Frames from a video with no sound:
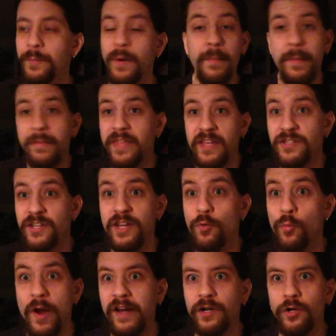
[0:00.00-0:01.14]
But maybe the entity
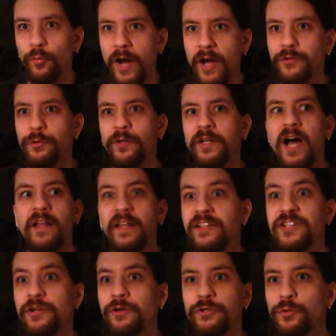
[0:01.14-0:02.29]
waited around until it got like ten or